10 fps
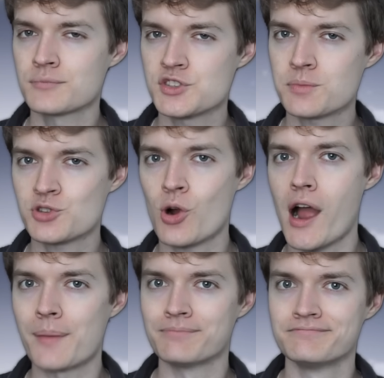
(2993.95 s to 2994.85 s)

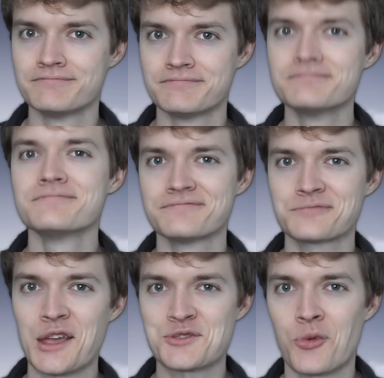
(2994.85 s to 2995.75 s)
subscribe.
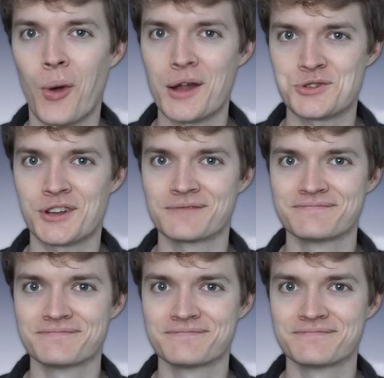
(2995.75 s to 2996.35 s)
Thanks for watching.